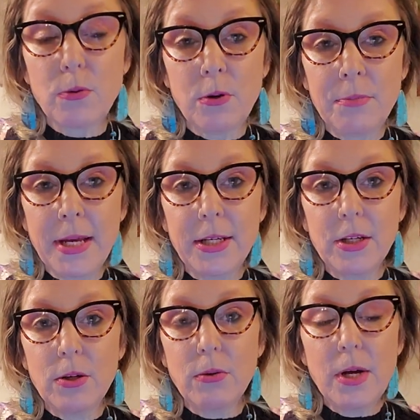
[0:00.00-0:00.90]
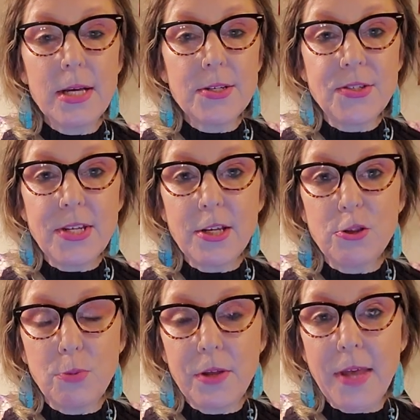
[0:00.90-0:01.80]
that will make you
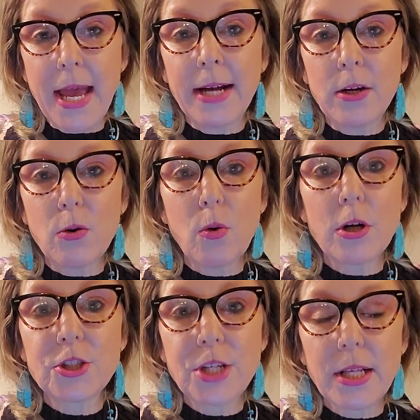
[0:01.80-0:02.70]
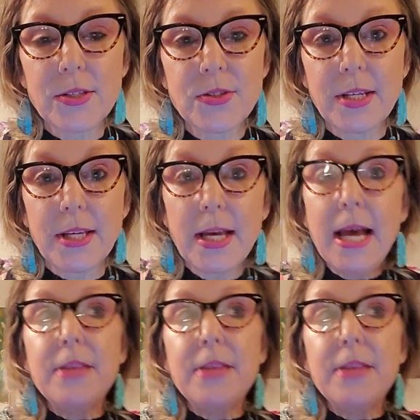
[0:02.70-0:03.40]
seethe with anger or jealousy.